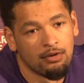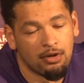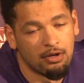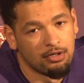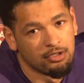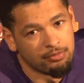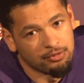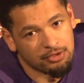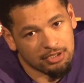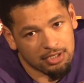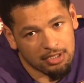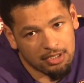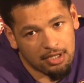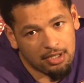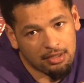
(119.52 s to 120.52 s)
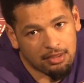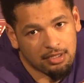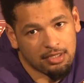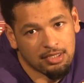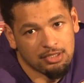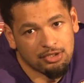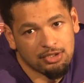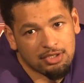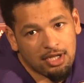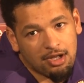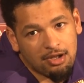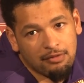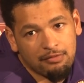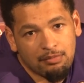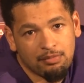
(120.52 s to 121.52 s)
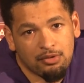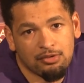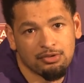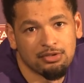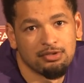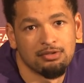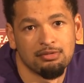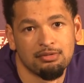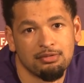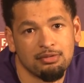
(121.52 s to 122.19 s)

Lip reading: 100%, and I think that's just how I've approached,